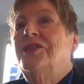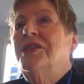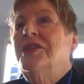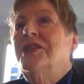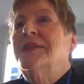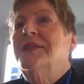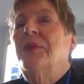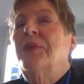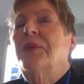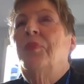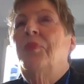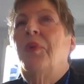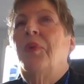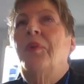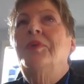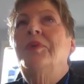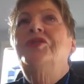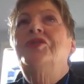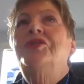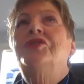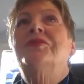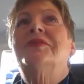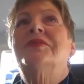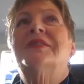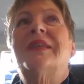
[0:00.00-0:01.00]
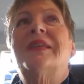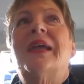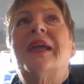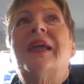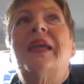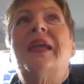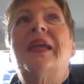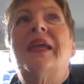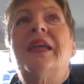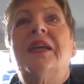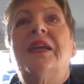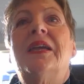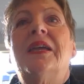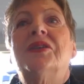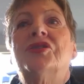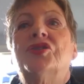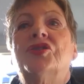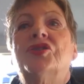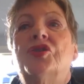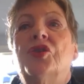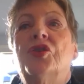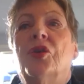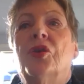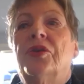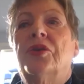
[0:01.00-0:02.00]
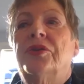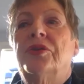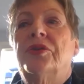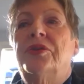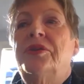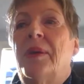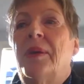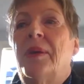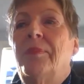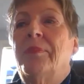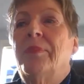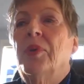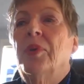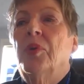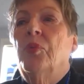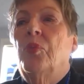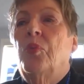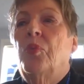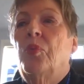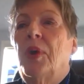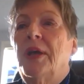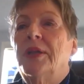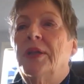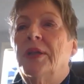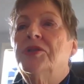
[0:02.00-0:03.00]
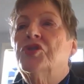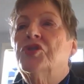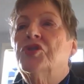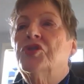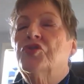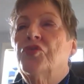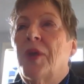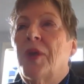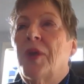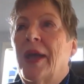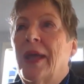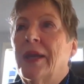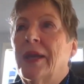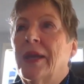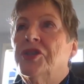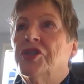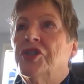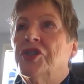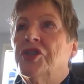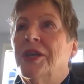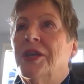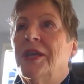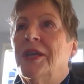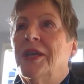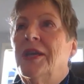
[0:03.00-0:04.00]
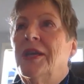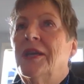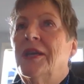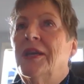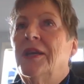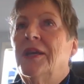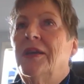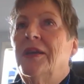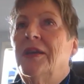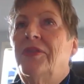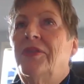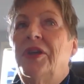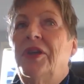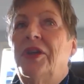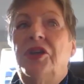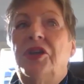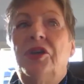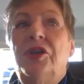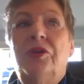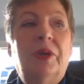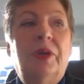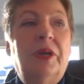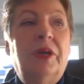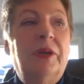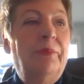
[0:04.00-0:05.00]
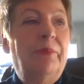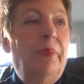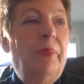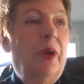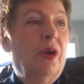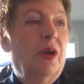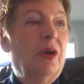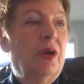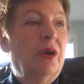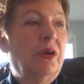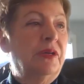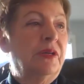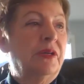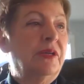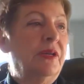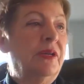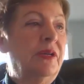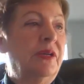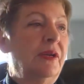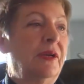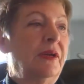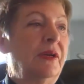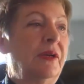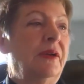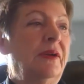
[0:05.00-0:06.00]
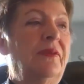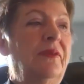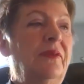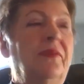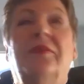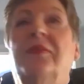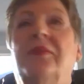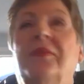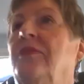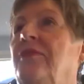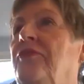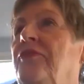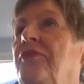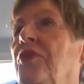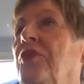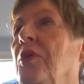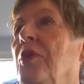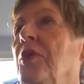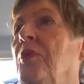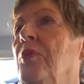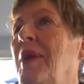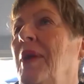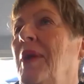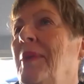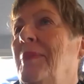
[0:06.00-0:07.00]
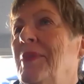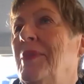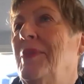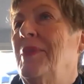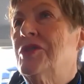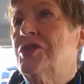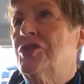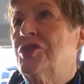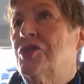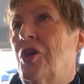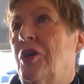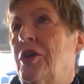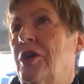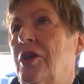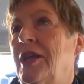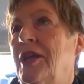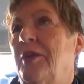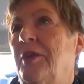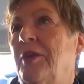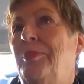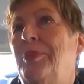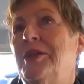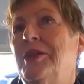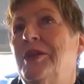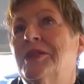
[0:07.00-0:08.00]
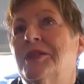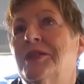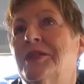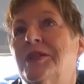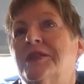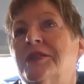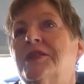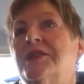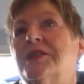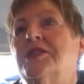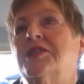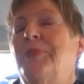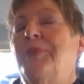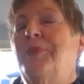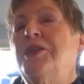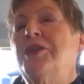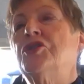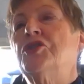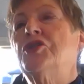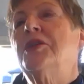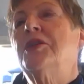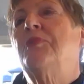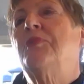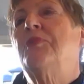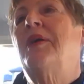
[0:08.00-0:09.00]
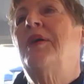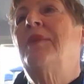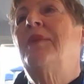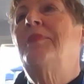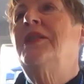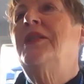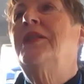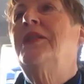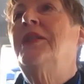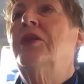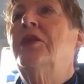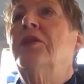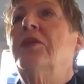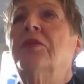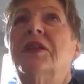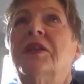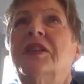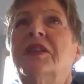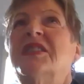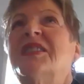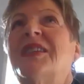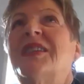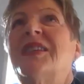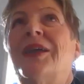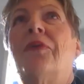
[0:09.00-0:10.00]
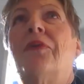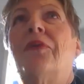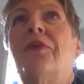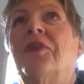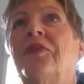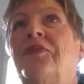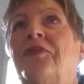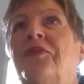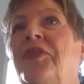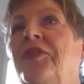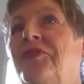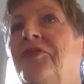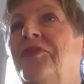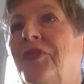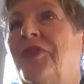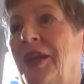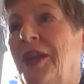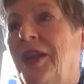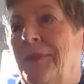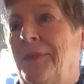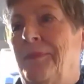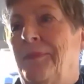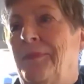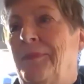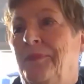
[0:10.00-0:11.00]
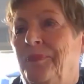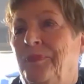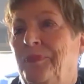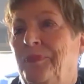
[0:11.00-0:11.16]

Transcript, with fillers: Jessica, what would you say is your #1 strategy that you would impart for women starting a business, especially women that are, let's say, over 50?